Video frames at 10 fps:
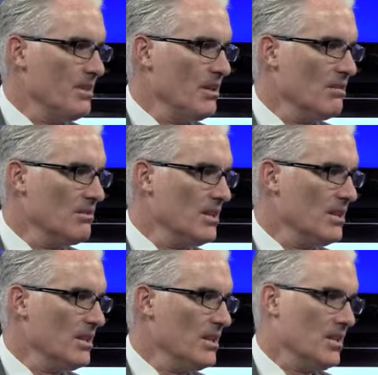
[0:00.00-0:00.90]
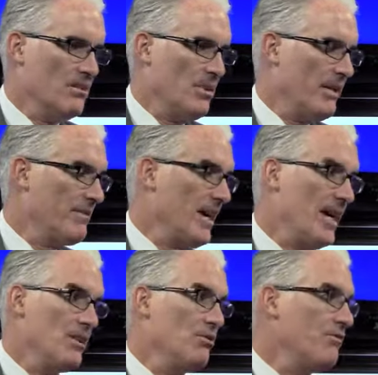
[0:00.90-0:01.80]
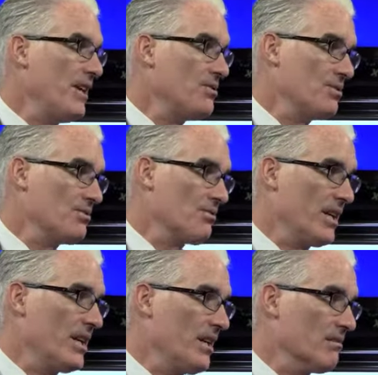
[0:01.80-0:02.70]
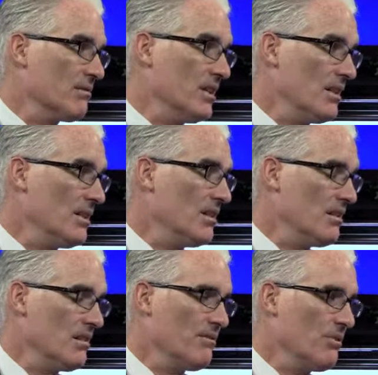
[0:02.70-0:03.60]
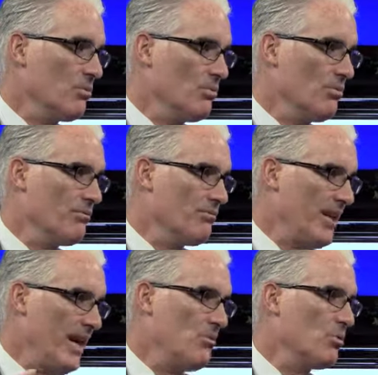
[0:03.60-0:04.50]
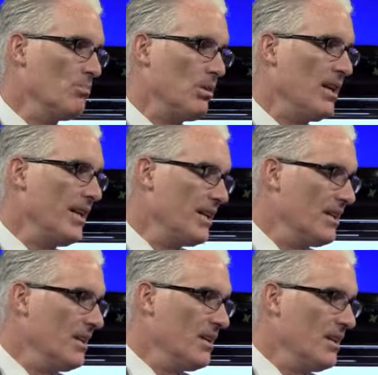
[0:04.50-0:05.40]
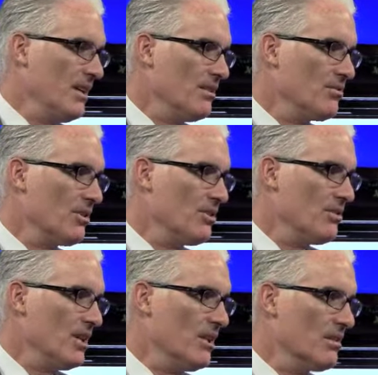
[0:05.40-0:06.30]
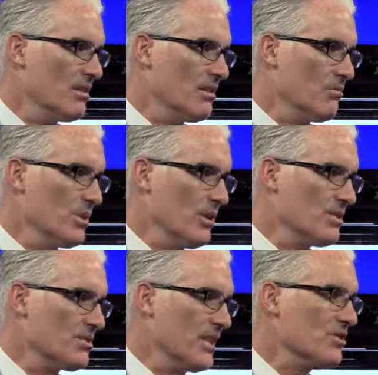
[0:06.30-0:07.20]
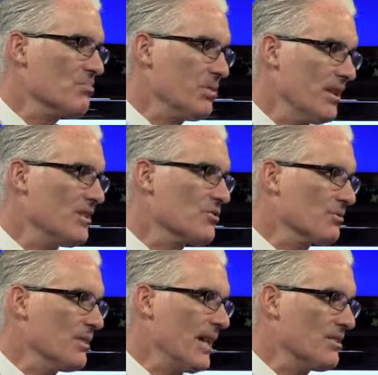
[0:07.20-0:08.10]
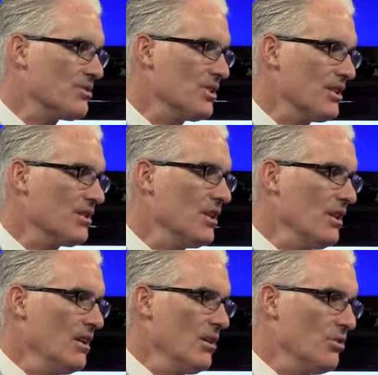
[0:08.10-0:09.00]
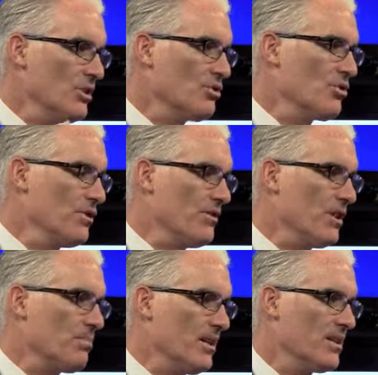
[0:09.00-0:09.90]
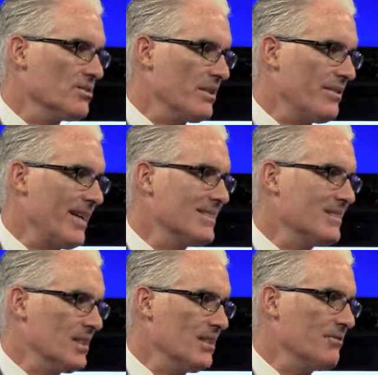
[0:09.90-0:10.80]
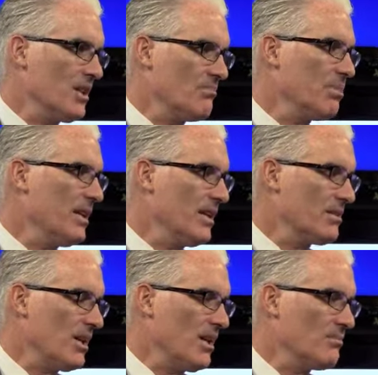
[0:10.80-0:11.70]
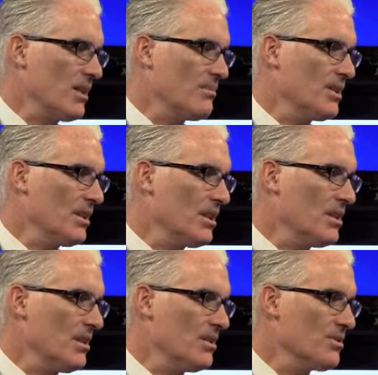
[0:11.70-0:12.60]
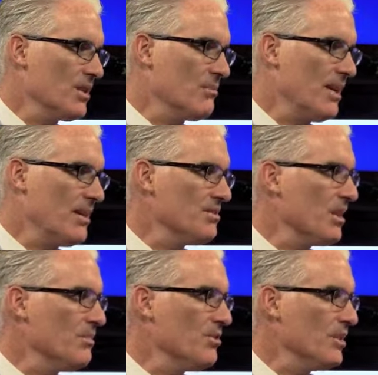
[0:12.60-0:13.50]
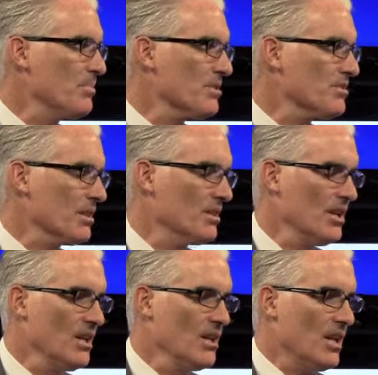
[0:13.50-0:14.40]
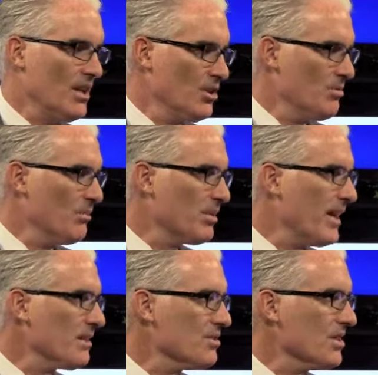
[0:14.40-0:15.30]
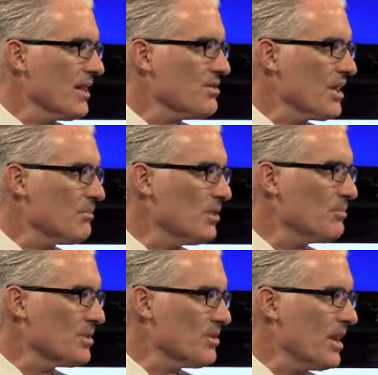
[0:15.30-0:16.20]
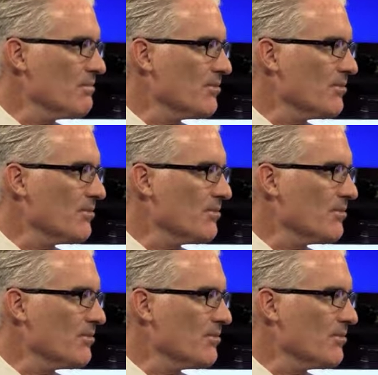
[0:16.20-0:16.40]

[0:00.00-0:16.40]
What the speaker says: you know, we have 9 new faces right now. 8 will play. And so we lost 6 players from last year. Only 2 of our players have had significant playing time, Robert Nakunde and Jeremiah Samaripas. And I know you've been practicing that Samaripas name